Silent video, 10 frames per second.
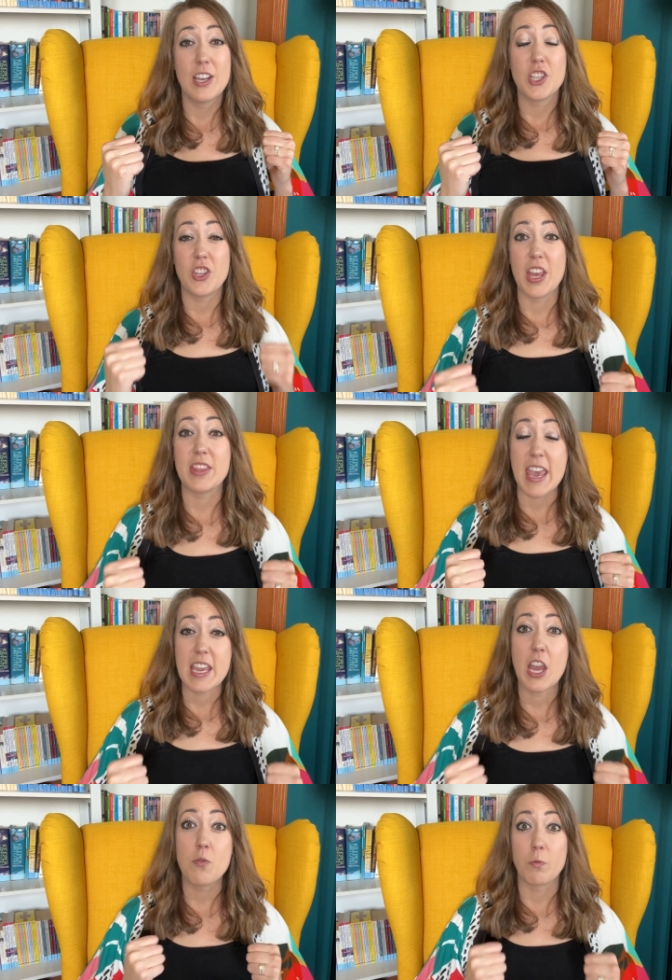so that they
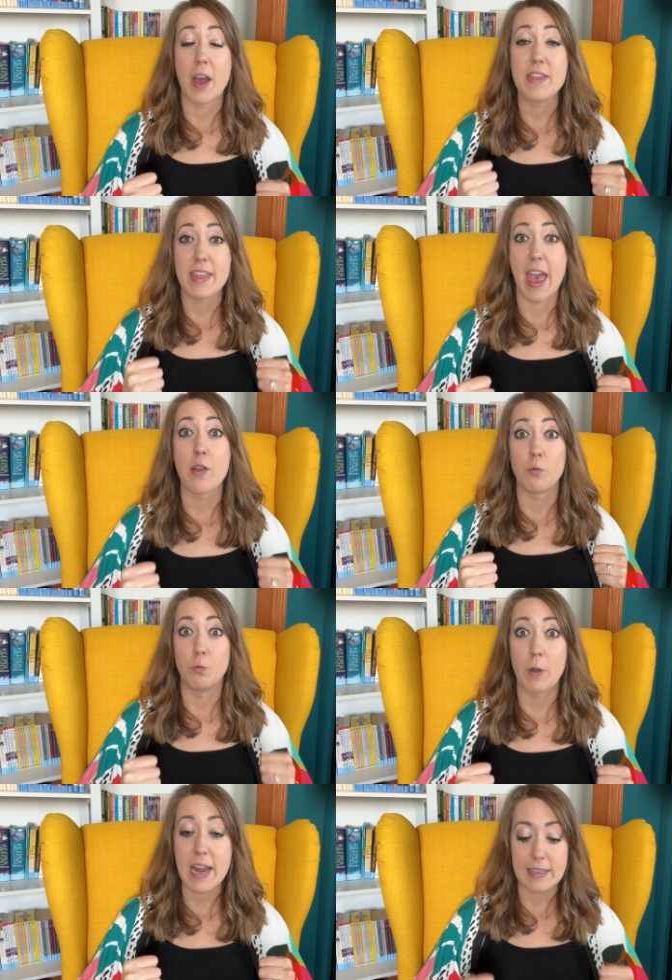can run that
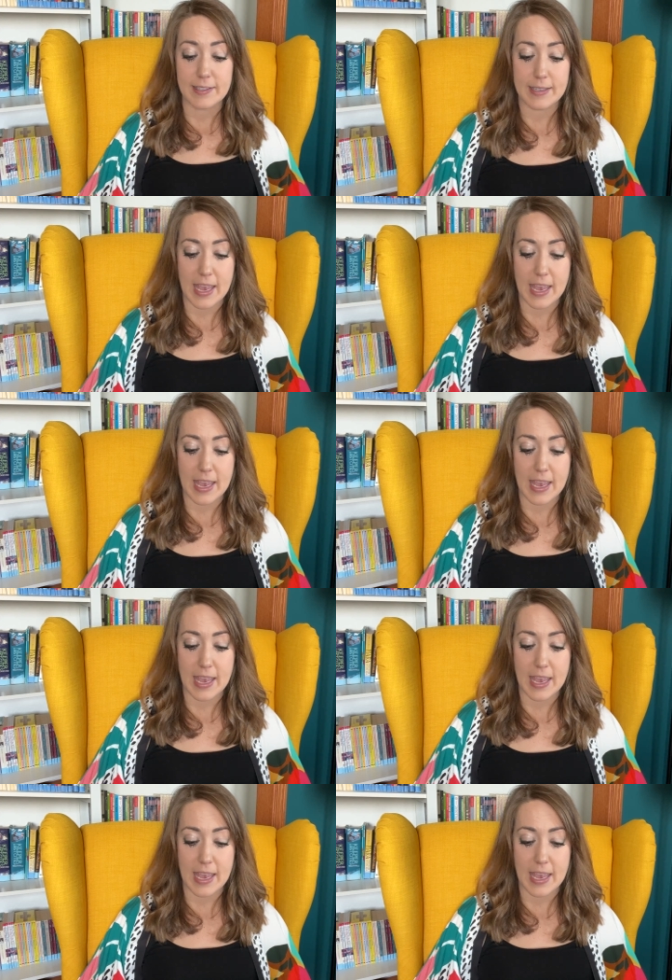race.